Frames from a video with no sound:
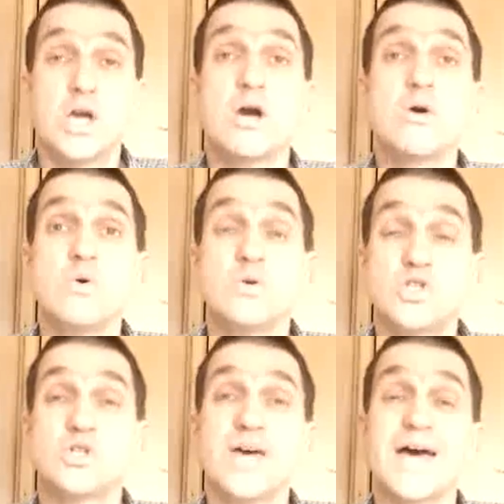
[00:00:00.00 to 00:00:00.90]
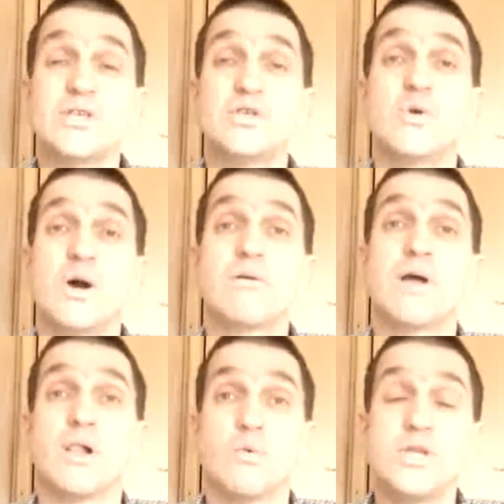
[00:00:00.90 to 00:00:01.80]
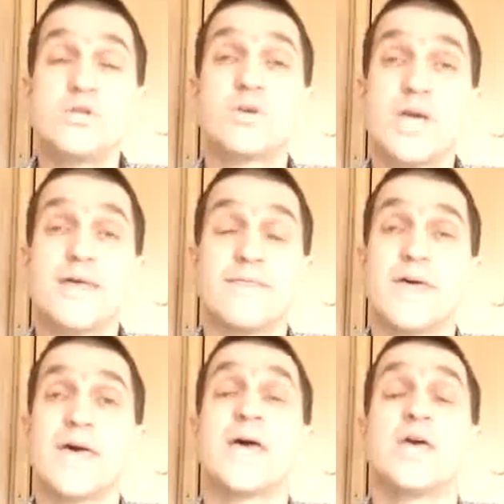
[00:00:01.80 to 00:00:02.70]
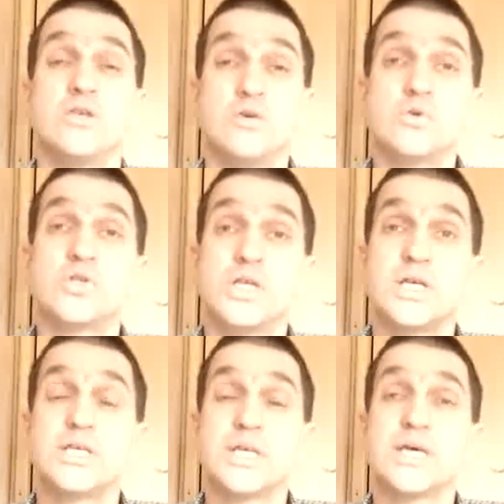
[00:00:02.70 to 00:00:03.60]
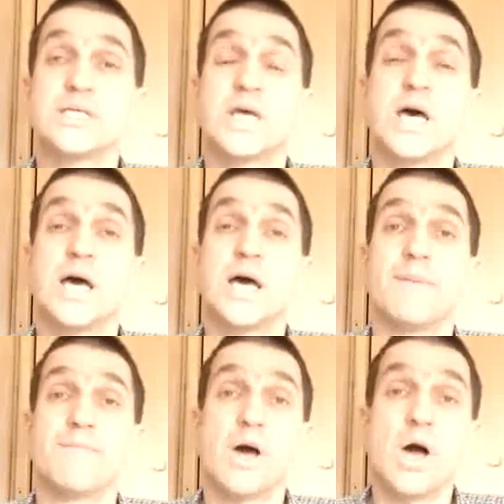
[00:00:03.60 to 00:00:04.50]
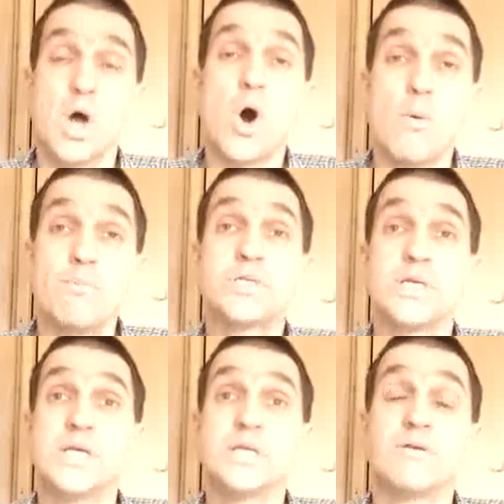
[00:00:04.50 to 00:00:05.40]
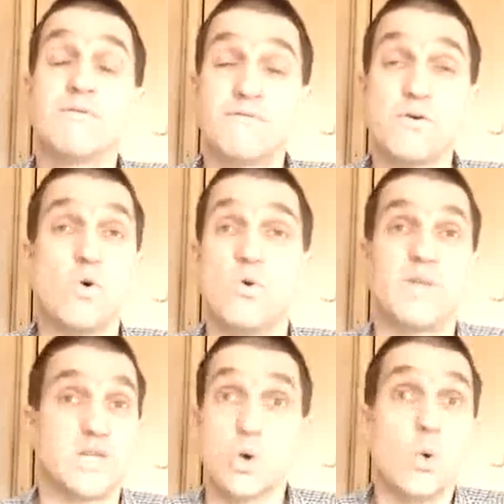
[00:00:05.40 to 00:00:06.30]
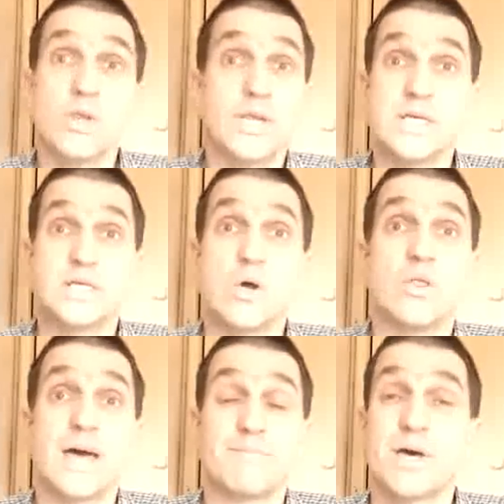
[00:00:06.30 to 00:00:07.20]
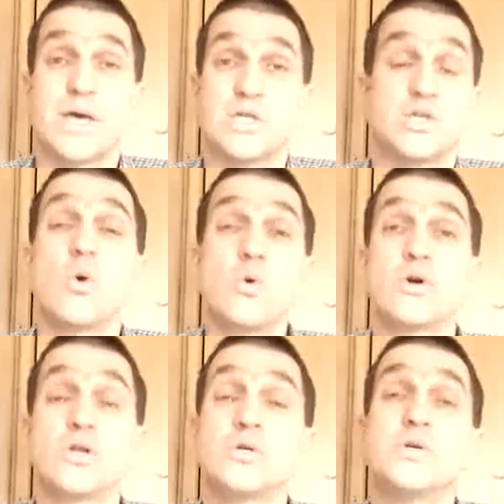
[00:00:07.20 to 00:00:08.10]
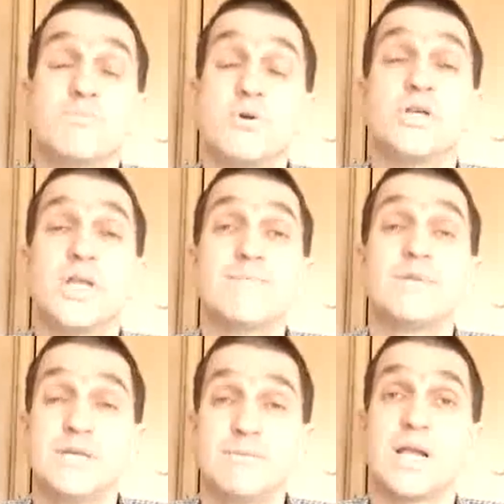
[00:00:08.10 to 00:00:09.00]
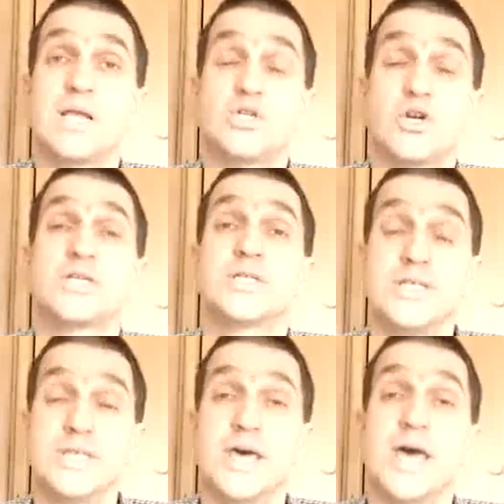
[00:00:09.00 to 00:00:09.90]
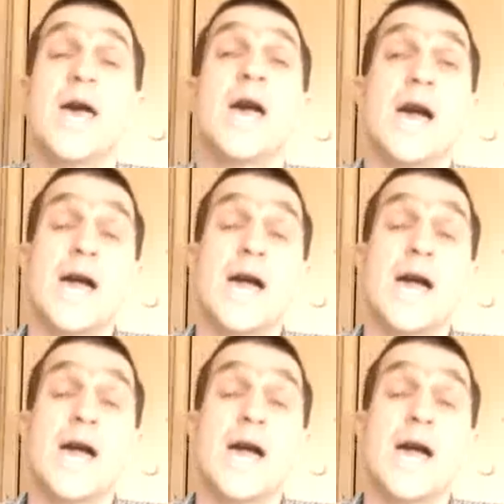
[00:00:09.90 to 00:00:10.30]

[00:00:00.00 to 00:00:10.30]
Go to that URL. When you get there, you'll see there's an opt-in form. That's all that is on that page. All you've got to do is put your name and email address in there.